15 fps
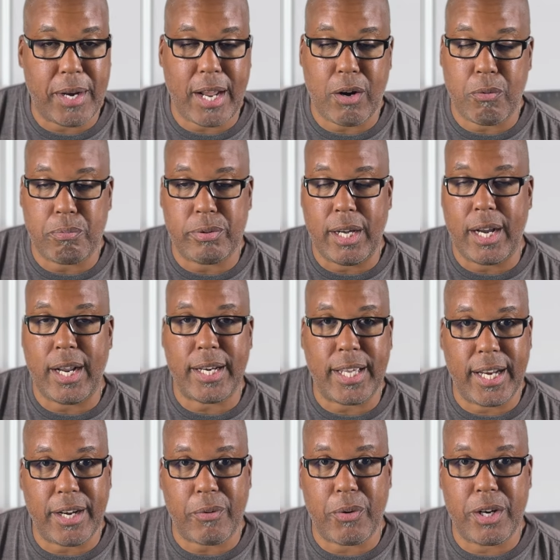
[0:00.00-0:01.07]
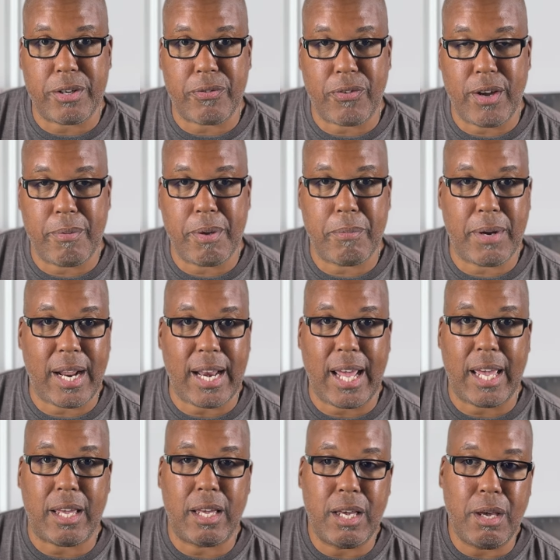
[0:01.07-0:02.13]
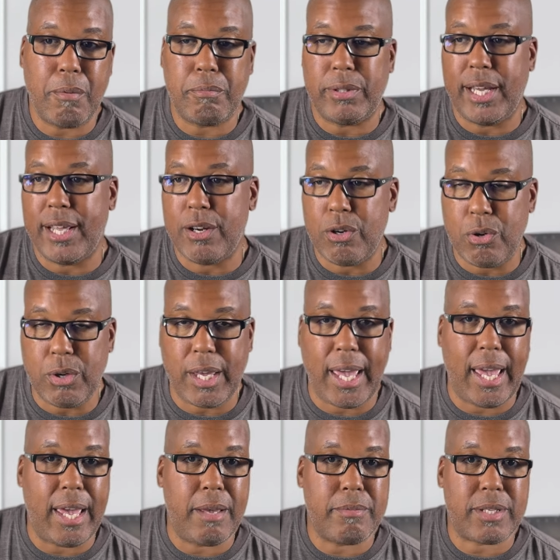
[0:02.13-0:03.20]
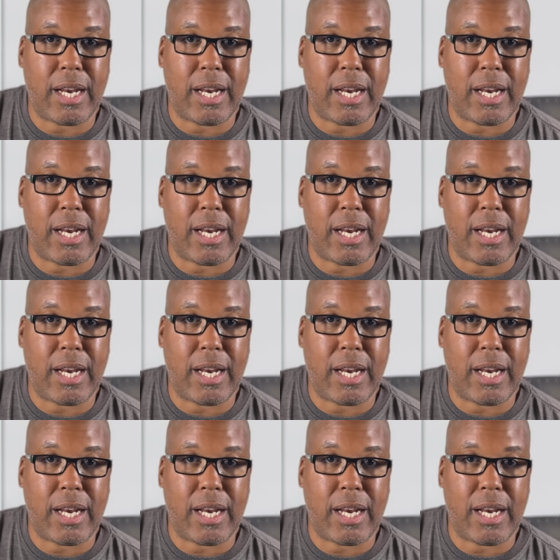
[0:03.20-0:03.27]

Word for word: I don't plan on getting rich from it, but I like playing new games.